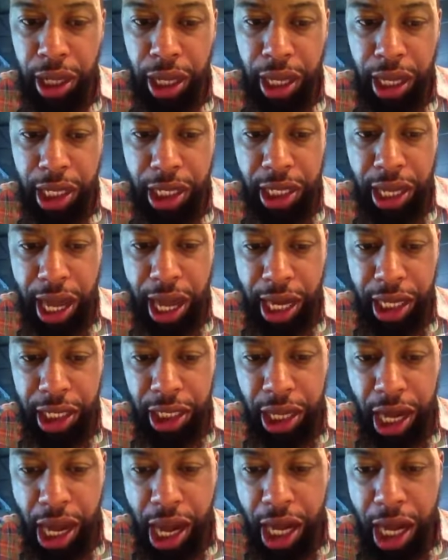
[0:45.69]
It's got
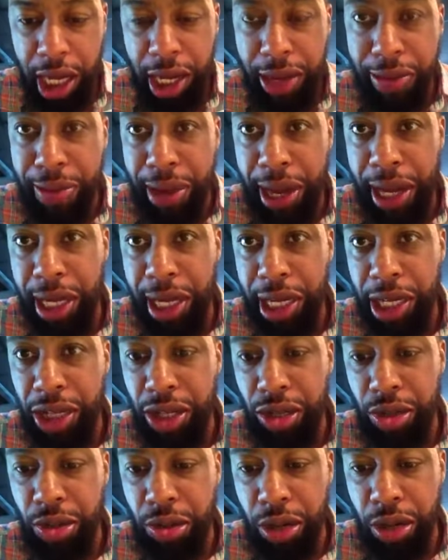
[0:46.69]
chocolate baked
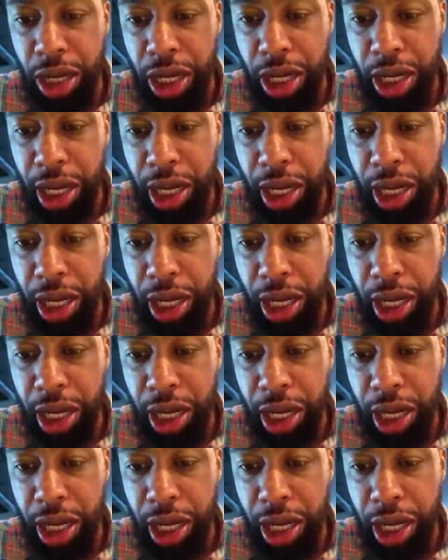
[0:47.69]
into it.